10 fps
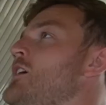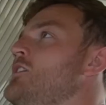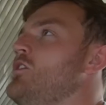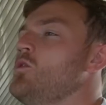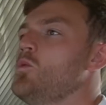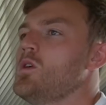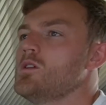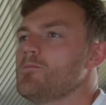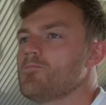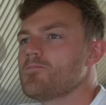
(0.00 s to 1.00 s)
need to
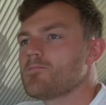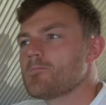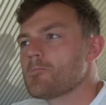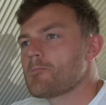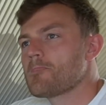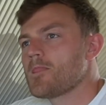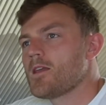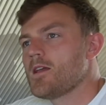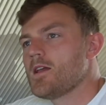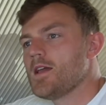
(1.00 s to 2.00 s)

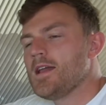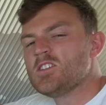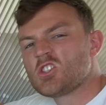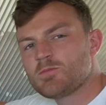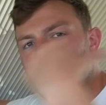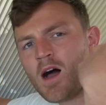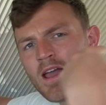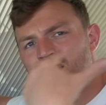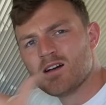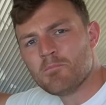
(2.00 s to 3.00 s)

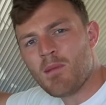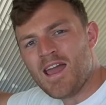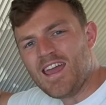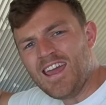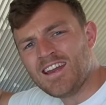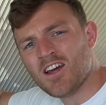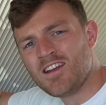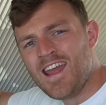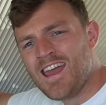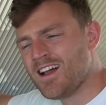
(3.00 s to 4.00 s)
inspire my inner
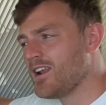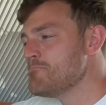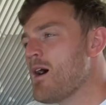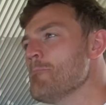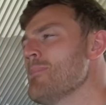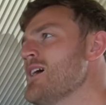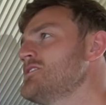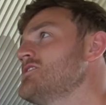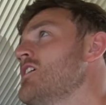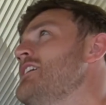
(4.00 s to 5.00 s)
Neil, my mad
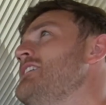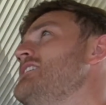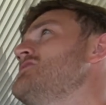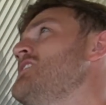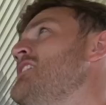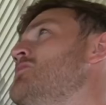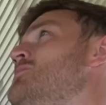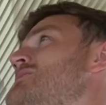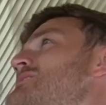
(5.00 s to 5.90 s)
scientist Neil,